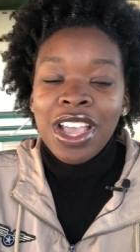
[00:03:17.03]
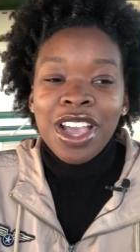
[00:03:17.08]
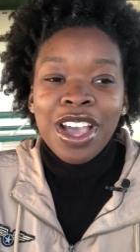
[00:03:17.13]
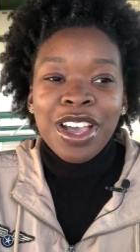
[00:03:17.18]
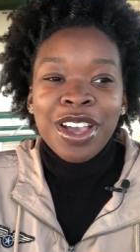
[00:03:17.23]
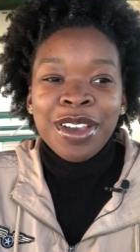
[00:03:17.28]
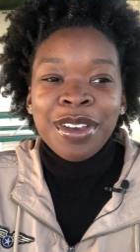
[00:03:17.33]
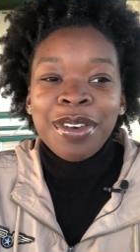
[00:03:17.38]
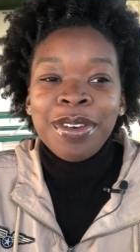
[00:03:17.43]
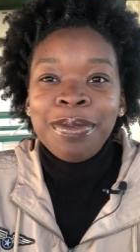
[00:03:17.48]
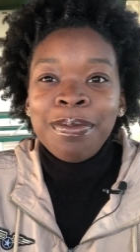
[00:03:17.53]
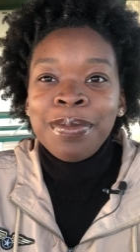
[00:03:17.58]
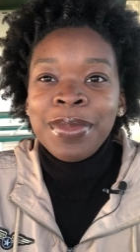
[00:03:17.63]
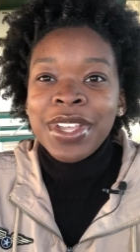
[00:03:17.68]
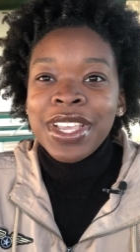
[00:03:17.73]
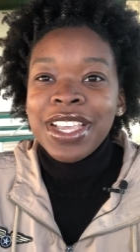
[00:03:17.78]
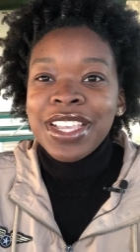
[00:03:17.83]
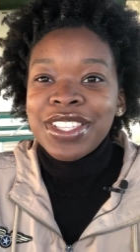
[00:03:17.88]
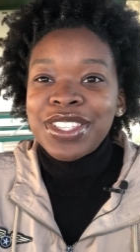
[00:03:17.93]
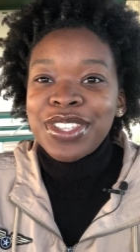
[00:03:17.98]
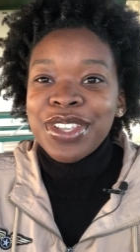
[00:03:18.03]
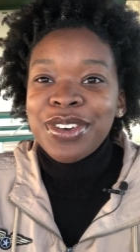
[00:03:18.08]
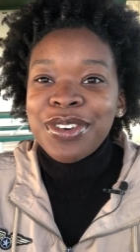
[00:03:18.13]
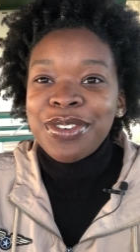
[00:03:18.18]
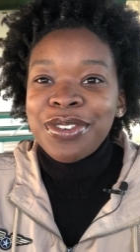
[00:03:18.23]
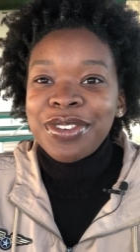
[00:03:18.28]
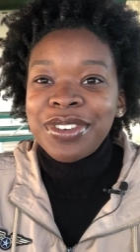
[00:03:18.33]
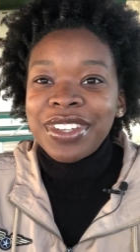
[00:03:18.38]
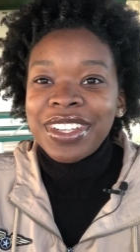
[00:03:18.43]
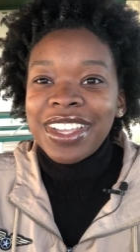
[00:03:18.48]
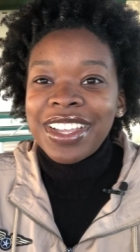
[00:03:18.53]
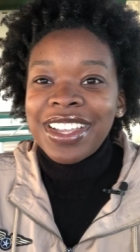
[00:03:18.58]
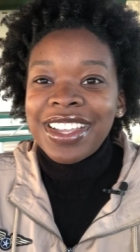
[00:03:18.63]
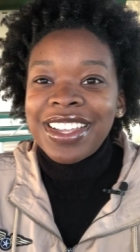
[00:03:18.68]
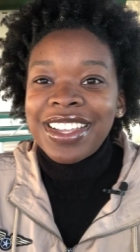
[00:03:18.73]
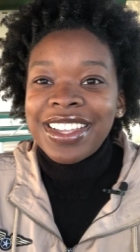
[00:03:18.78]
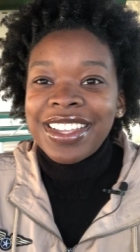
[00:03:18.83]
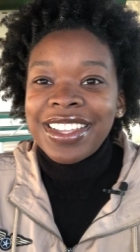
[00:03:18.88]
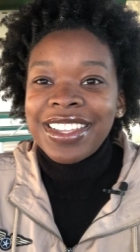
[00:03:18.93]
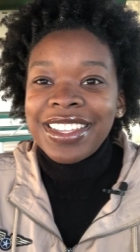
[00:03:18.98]
Um, so
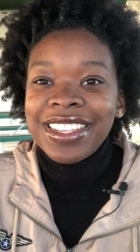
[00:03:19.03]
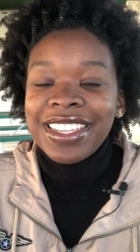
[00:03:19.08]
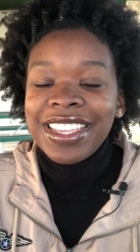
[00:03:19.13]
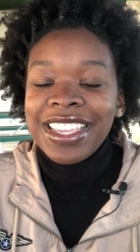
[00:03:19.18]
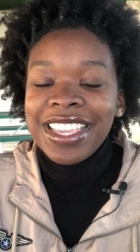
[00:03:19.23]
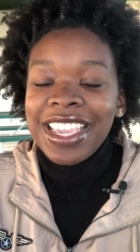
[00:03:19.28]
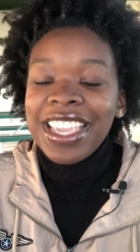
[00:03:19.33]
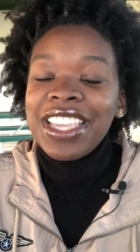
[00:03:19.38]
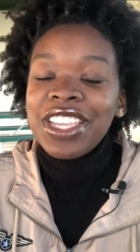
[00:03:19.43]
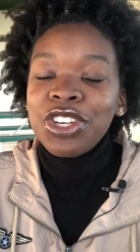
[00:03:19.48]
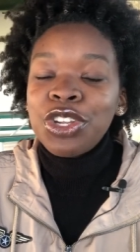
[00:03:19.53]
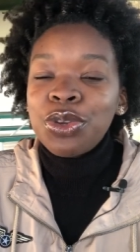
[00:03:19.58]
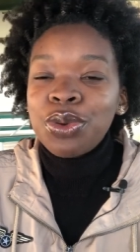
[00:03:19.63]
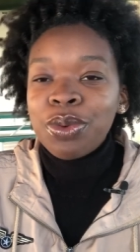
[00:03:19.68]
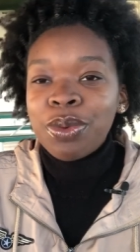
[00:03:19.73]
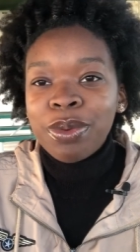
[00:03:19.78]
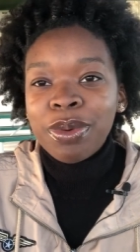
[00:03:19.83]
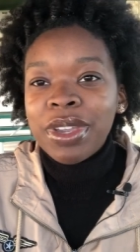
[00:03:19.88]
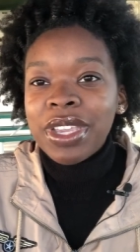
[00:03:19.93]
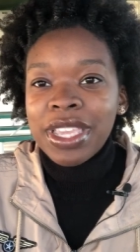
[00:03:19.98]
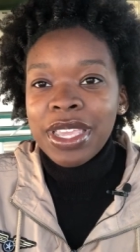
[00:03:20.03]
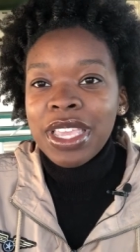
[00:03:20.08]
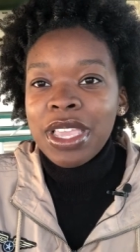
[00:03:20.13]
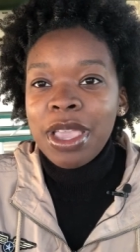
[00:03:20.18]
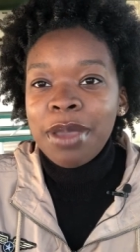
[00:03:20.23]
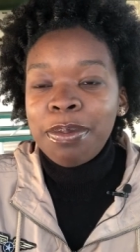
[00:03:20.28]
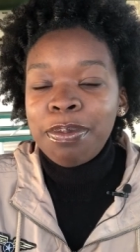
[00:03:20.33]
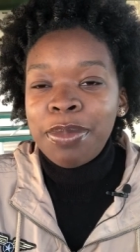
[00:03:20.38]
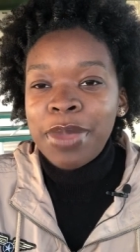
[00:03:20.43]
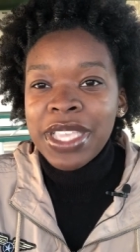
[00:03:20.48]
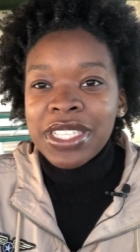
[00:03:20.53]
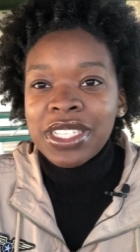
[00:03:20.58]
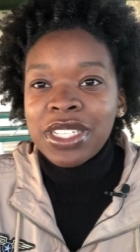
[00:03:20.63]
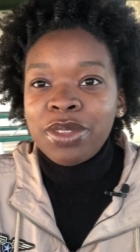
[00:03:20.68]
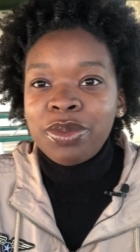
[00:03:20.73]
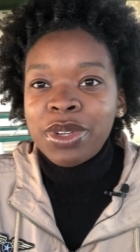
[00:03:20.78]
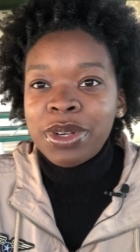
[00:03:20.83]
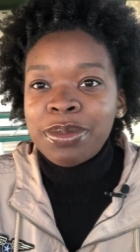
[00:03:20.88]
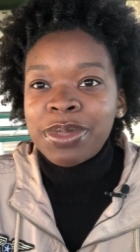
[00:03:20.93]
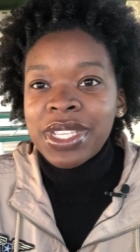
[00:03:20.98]
uh, he, he knew, uh, basically,
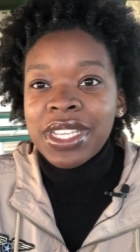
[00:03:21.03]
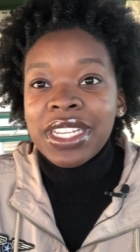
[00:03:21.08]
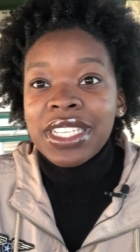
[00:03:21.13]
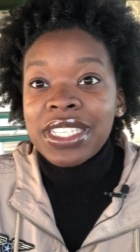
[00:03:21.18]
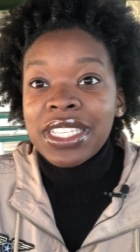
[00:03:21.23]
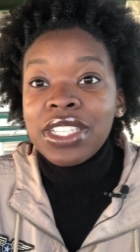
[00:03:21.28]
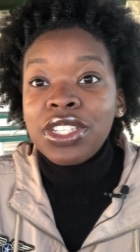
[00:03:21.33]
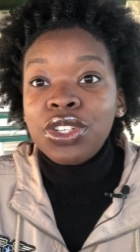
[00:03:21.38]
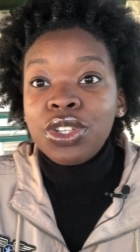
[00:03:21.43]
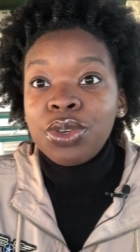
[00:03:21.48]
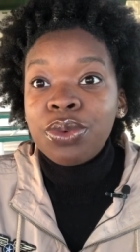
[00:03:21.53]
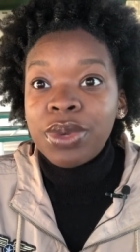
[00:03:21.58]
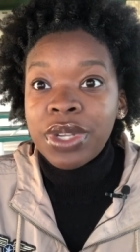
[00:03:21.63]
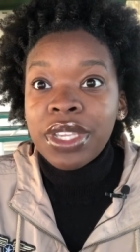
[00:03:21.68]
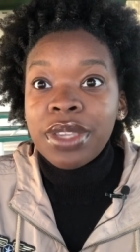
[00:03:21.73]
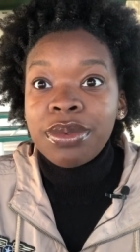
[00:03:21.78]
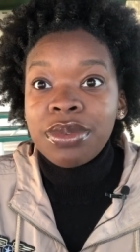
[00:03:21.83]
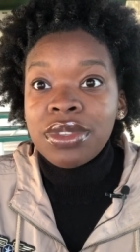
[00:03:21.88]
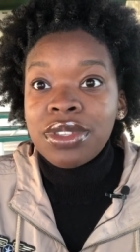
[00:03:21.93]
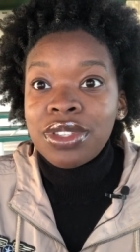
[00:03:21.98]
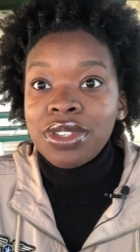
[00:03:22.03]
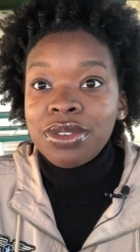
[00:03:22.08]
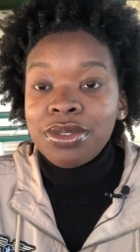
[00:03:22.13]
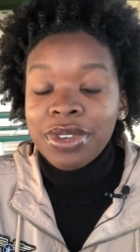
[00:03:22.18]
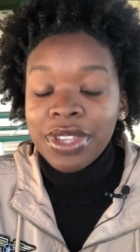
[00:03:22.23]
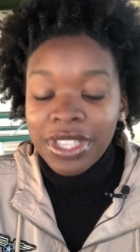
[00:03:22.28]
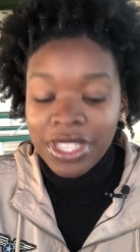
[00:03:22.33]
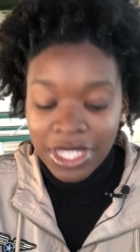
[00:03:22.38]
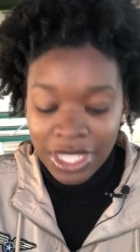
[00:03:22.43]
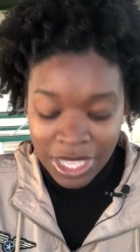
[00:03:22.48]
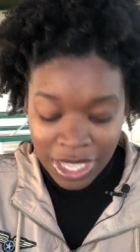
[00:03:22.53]
what I'm saying is he knew what he was doing.